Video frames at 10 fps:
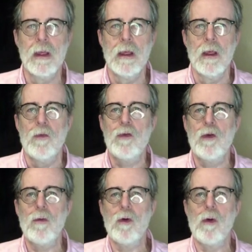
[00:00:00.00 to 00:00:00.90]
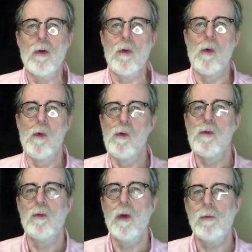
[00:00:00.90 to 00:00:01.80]
So
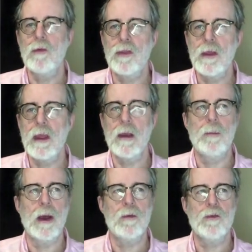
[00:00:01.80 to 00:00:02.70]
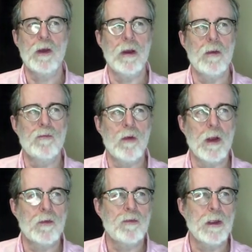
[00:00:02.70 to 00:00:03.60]
when we're thinking about
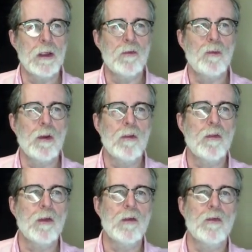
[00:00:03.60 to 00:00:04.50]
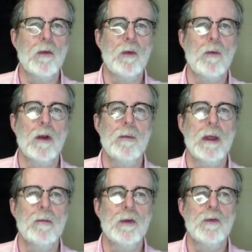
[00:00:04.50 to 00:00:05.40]
drawing trees, one of the things that we want to be
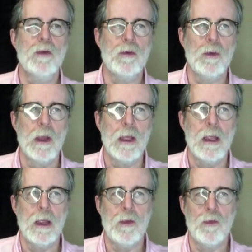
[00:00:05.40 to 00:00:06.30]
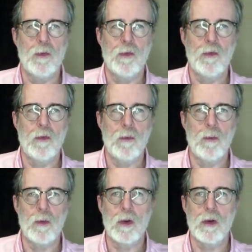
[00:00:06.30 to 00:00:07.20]
able to do is to
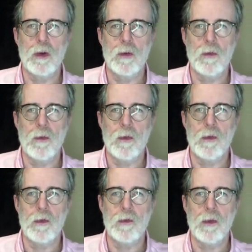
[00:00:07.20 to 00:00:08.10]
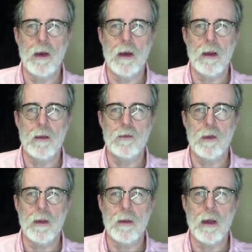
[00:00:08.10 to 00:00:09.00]
learn
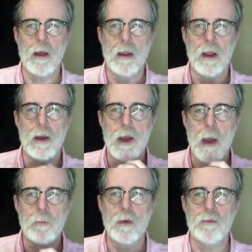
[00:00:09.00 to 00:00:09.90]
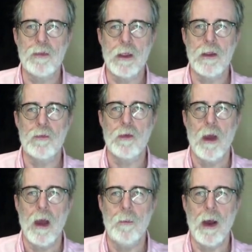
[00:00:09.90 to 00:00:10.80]
a number of things
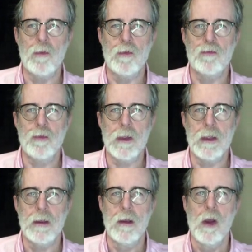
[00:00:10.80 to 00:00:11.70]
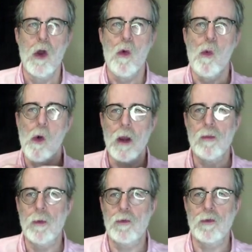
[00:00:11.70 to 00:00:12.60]
about the tree. One of the
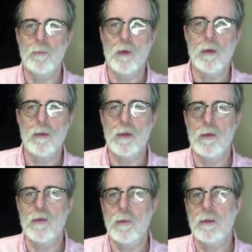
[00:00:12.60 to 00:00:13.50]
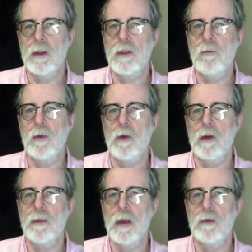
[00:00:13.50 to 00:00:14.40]
most important things typically that we want to
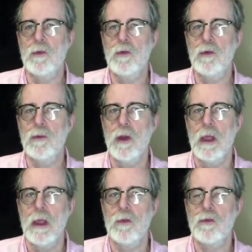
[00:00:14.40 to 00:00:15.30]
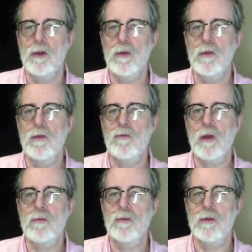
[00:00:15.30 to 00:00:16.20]
be able to do is to learn the
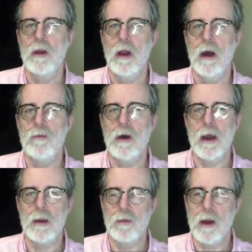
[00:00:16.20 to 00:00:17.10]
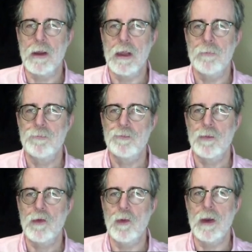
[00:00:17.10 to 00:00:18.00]
structure of a hierarchy.
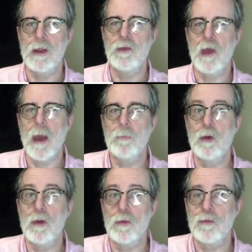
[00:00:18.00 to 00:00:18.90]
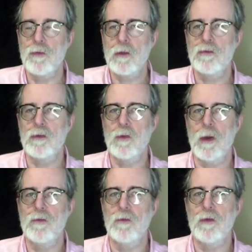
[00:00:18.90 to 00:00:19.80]
So an example structure
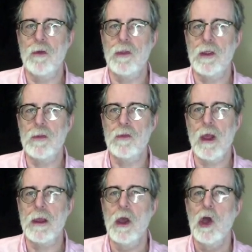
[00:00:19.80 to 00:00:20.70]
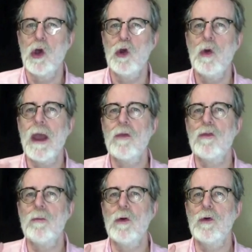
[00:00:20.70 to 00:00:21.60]
questions are things like, who has
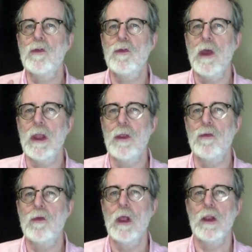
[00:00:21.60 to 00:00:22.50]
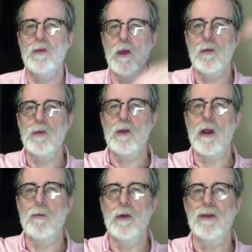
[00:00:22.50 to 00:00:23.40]
the most descendants? Let's say you start with